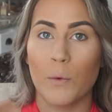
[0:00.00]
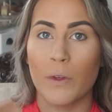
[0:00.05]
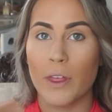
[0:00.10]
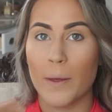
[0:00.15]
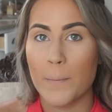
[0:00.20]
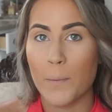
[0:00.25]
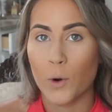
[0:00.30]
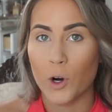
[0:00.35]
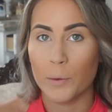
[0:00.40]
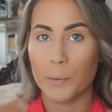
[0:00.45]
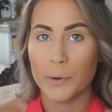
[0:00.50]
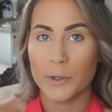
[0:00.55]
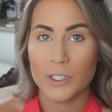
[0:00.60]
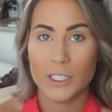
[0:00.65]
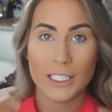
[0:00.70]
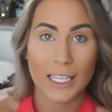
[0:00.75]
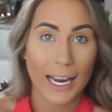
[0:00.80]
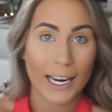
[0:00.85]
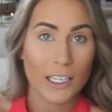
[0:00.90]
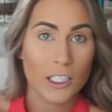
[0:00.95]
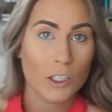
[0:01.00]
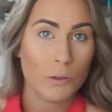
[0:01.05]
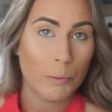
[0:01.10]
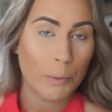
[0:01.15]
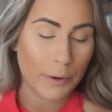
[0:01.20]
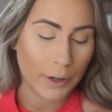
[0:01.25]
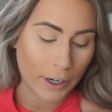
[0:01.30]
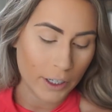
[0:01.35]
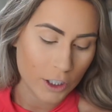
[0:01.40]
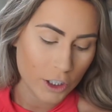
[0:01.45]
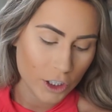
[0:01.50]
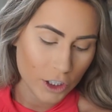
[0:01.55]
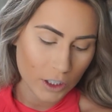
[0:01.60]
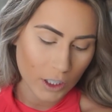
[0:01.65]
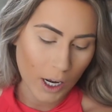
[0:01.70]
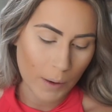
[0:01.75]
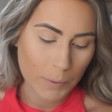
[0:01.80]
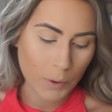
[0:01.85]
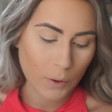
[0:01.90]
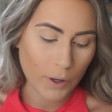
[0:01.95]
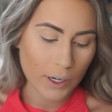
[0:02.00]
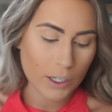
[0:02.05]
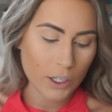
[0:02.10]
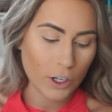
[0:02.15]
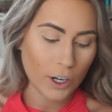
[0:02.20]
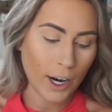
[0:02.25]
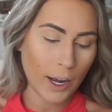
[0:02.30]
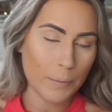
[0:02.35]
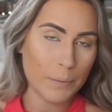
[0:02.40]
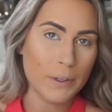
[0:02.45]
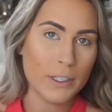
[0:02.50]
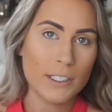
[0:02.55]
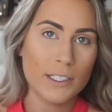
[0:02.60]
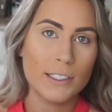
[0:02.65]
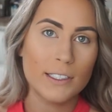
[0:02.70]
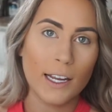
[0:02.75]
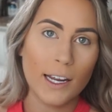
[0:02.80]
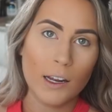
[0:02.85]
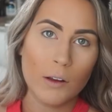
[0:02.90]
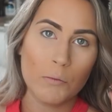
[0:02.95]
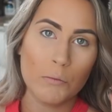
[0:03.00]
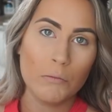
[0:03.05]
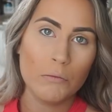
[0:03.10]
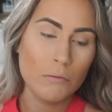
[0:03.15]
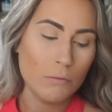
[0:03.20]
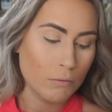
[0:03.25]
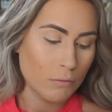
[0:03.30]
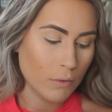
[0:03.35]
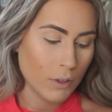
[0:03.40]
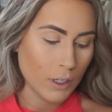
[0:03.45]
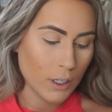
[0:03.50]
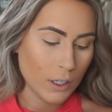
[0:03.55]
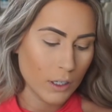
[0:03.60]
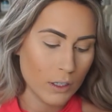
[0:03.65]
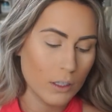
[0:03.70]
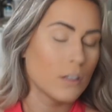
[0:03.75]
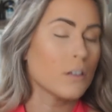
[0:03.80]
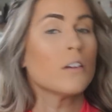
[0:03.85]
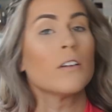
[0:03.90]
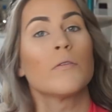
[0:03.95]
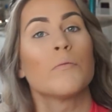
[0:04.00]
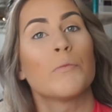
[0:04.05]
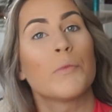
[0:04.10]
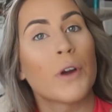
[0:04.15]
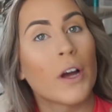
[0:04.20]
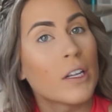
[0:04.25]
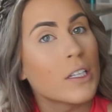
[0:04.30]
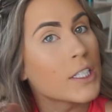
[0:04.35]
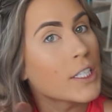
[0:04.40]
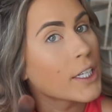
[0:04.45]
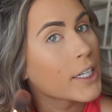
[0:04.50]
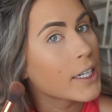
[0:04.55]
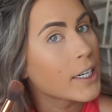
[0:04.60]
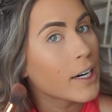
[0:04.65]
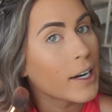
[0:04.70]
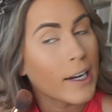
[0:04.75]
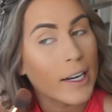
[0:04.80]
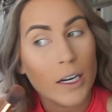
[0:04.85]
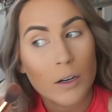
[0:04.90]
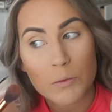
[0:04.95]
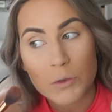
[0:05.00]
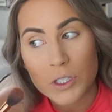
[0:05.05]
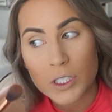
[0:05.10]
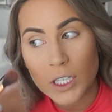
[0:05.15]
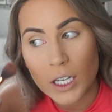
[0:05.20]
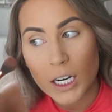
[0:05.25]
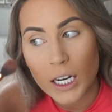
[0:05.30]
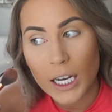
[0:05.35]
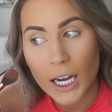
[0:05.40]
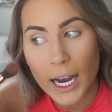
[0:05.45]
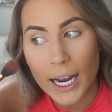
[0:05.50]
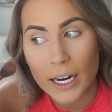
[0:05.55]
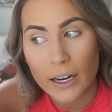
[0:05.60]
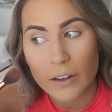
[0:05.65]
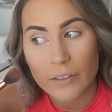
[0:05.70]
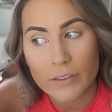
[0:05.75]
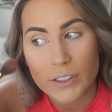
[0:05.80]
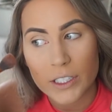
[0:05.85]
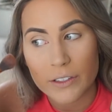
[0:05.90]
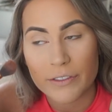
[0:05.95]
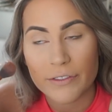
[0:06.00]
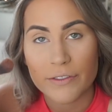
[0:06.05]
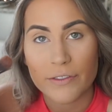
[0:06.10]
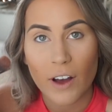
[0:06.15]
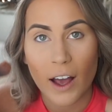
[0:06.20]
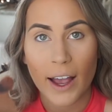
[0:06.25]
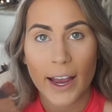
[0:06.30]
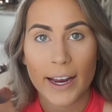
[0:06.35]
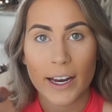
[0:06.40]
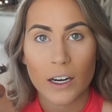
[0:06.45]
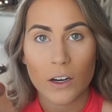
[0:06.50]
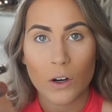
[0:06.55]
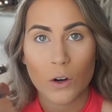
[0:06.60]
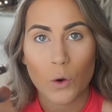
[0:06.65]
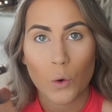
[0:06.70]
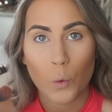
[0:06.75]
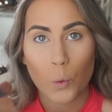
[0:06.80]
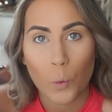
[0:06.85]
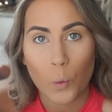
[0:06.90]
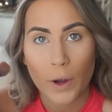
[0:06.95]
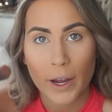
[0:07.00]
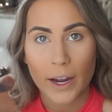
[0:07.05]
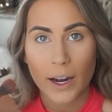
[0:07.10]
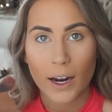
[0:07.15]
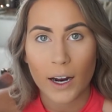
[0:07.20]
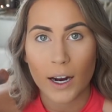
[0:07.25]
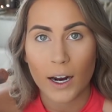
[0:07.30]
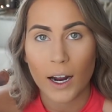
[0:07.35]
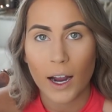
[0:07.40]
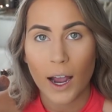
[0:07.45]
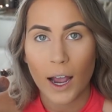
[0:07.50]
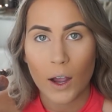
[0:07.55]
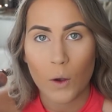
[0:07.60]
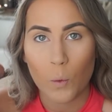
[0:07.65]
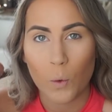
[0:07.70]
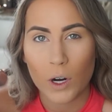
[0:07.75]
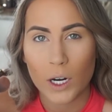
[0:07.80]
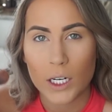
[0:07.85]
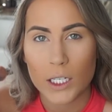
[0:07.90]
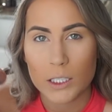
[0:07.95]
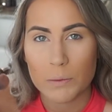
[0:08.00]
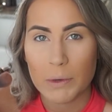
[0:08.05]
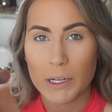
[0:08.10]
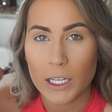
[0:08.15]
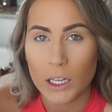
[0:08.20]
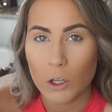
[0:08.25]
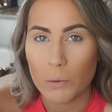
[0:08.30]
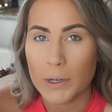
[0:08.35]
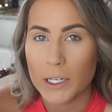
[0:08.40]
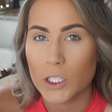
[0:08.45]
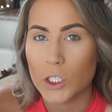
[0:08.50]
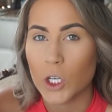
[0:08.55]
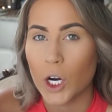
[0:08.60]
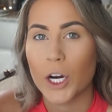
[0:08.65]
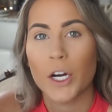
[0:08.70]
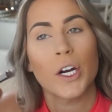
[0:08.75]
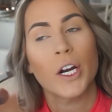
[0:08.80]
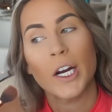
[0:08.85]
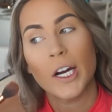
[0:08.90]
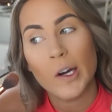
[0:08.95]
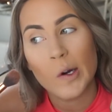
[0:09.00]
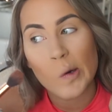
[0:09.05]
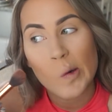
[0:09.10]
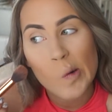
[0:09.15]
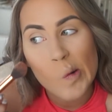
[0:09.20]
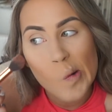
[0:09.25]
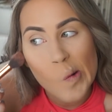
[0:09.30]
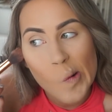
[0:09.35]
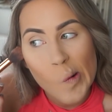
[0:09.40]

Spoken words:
With a more precise brush, I'm going to grab the same bronzer and I'm just going to kind of define where I want it to be a little bit darker.